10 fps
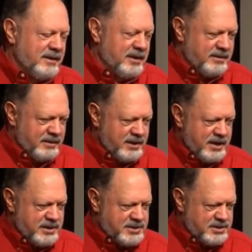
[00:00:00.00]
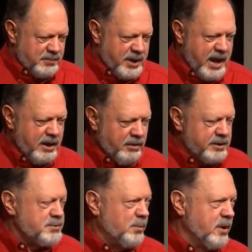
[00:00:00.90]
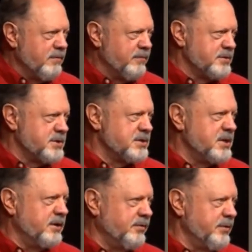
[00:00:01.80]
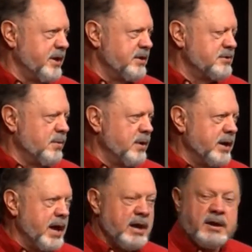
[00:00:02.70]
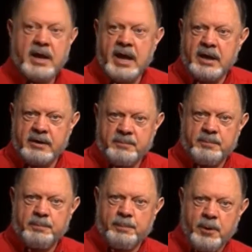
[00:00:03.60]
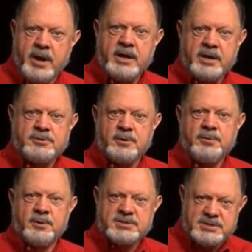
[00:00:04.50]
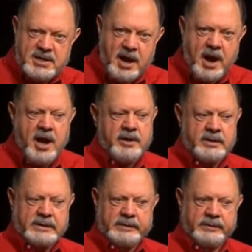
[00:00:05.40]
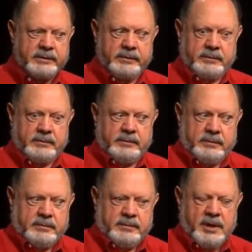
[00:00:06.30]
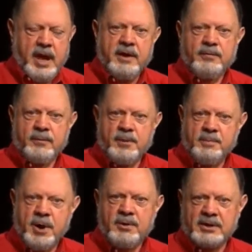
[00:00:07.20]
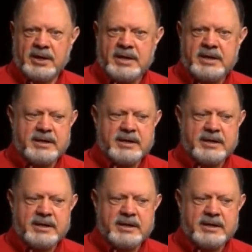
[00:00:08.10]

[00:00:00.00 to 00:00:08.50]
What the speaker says: the thing is that we had all these wonderful, successful things going, and brain injury was not even remotely